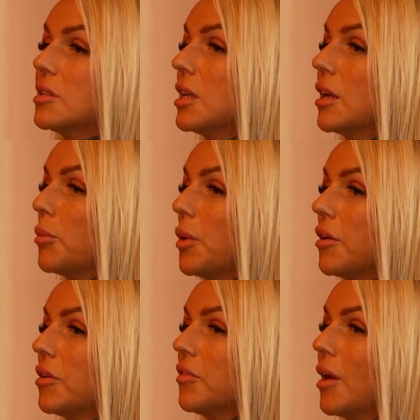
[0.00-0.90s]
just a single
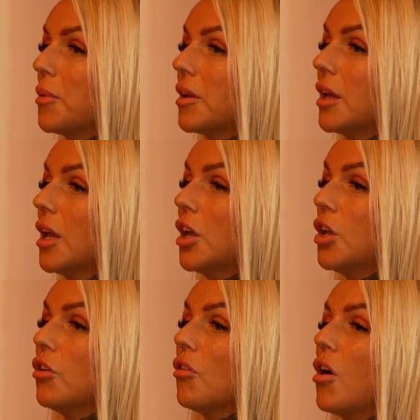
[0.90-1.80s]
parent family,
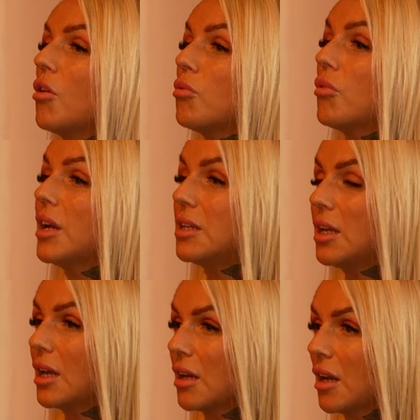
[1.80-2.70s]
you're
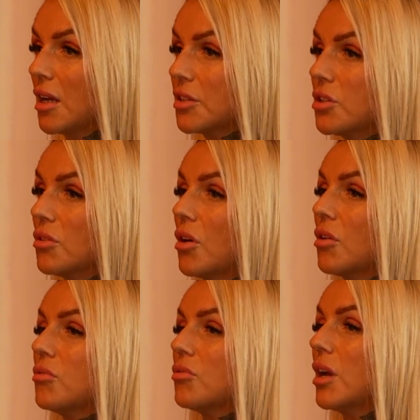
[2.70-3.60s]
already at a loss. You're
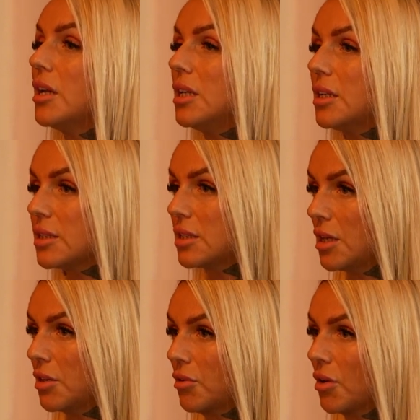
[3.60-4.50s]
already in a
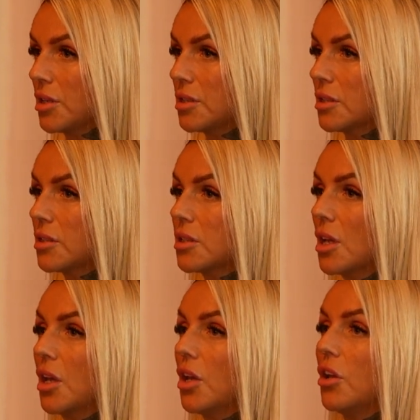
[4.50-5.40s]
state of crisis.
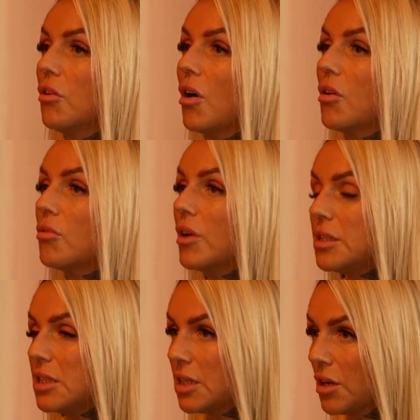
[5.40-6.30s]
You're
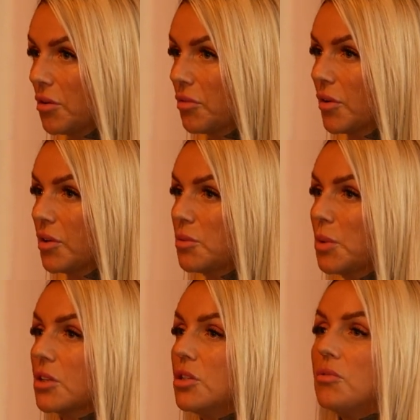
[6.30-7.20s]
already terrified
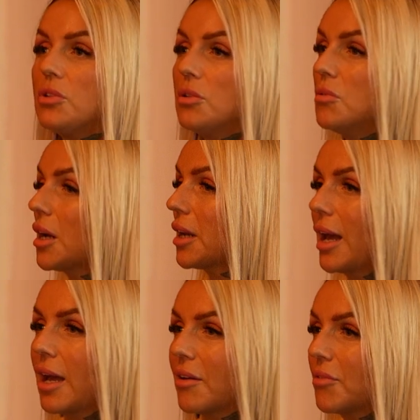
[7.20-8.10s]
because you do not
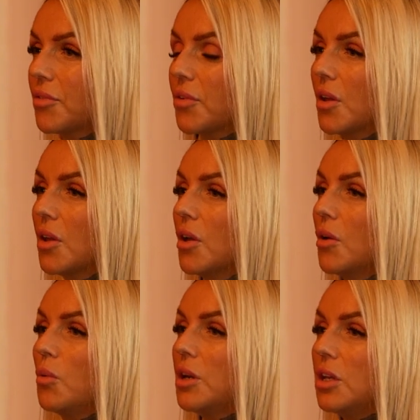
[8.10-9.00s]
have
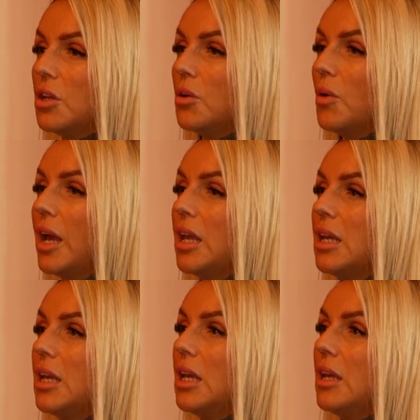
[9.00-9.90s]
within you
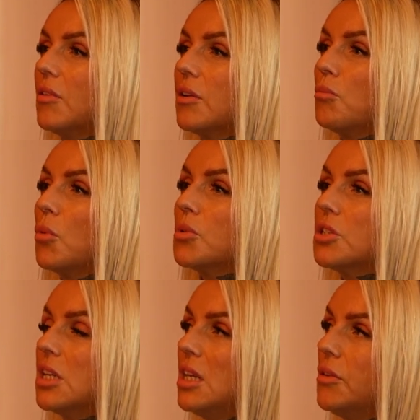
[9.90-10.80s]
any even
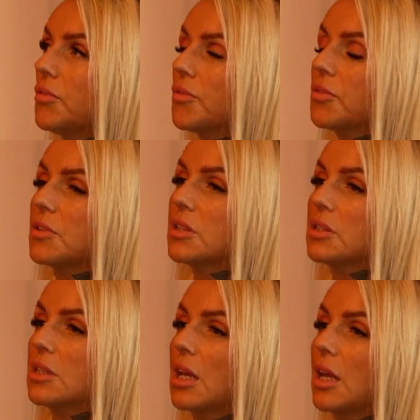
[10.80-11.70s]
motif to
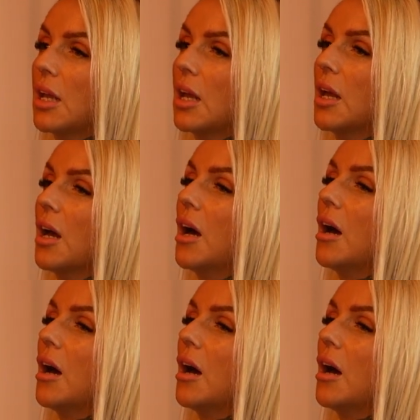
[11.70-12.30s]
say,